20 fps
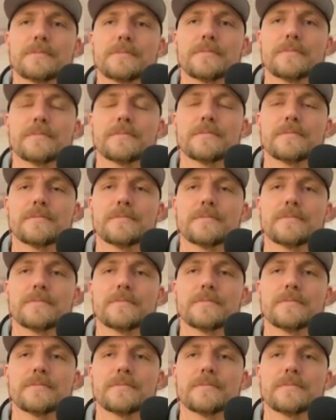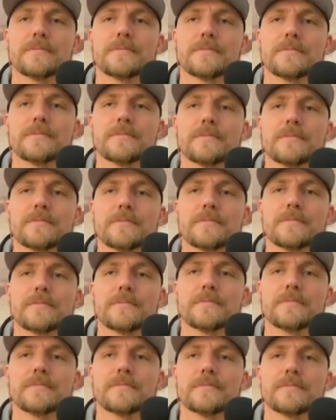
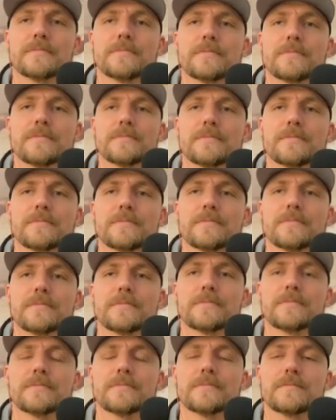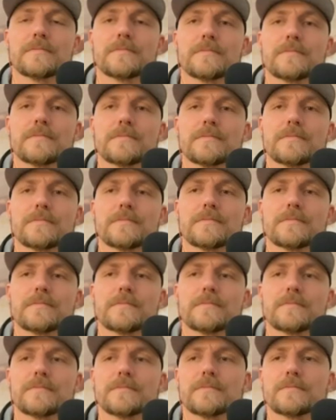
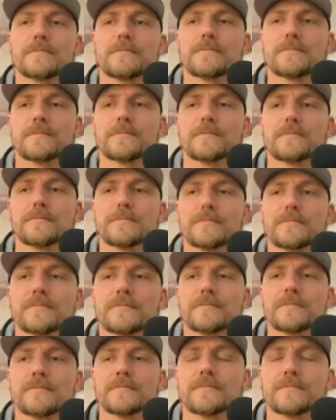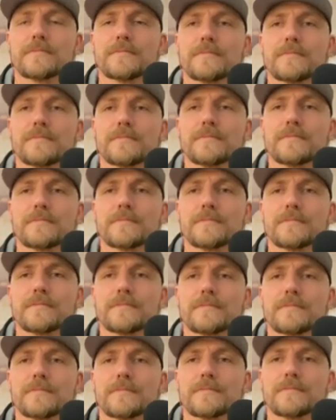
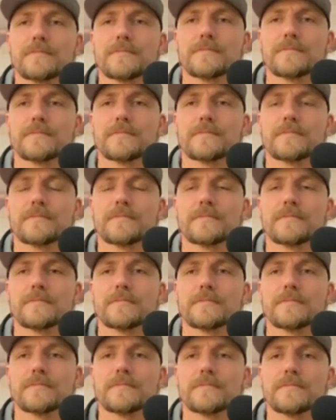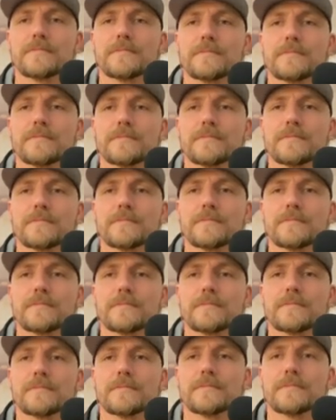This person isn't speaking.